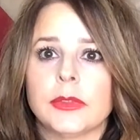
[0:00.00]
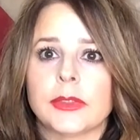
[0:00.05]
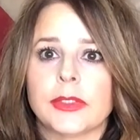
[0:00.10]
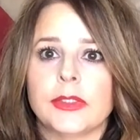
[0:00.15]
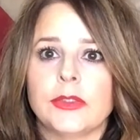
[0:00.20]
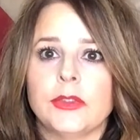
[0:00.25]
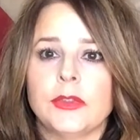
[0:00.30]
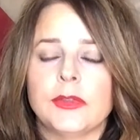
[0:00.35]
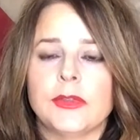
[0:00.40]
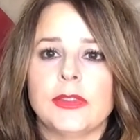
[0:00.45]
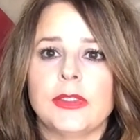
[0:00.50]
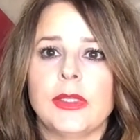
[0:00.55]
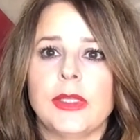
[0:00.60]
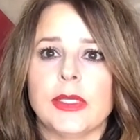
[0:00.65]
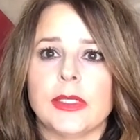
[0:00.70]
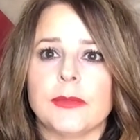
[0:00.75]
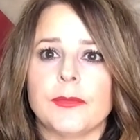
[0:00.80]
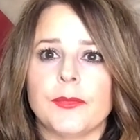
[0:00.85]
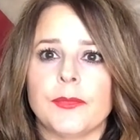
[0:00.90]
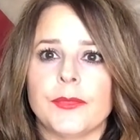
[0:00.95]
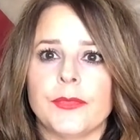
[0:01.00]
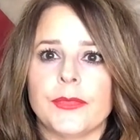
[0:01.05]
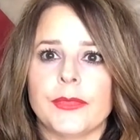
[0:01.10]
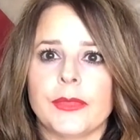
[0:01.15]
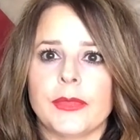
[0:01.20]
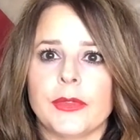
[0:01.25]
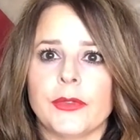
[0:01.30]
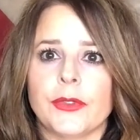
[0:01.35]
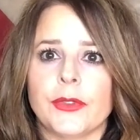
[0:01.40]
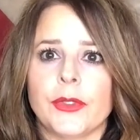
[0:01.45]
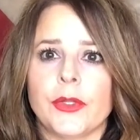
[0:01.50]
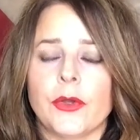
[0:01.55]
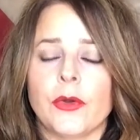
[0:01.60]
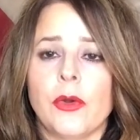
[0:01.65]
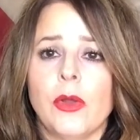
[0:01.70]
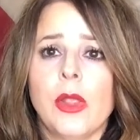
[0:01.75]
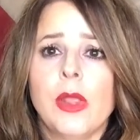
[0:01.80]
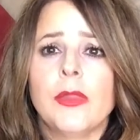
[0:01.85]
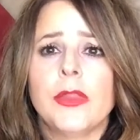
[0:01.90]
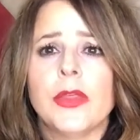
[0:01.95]
Can you see that? There you
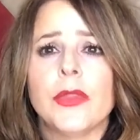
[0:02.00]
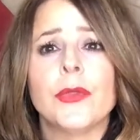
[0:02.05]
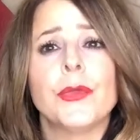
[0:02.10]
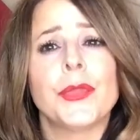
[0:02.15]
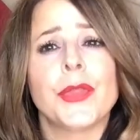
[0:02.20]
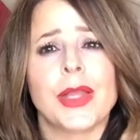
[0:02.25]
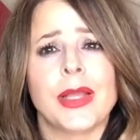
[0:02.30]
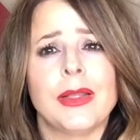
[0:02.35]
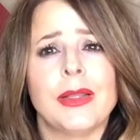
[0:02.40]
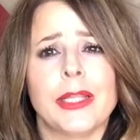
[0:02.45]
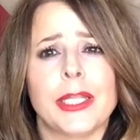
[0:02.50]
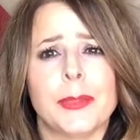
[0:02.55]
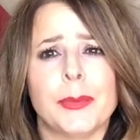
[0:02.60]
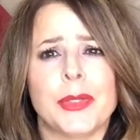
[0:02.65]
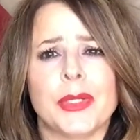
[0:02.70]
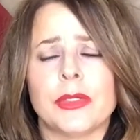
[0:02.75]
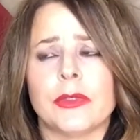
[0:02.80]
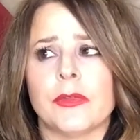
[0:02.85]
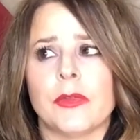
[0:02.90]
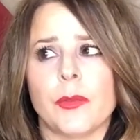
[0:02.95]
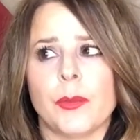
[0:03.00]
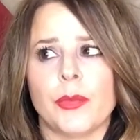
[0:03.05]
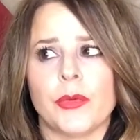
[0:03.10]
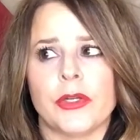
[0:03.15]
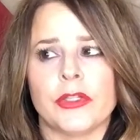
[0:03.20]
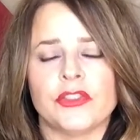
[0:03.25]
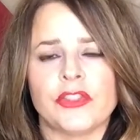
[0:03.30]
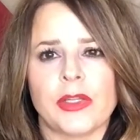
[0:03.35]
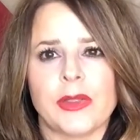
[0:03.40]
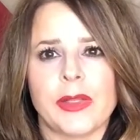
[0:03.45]
go. The other thing I like about it is the brush.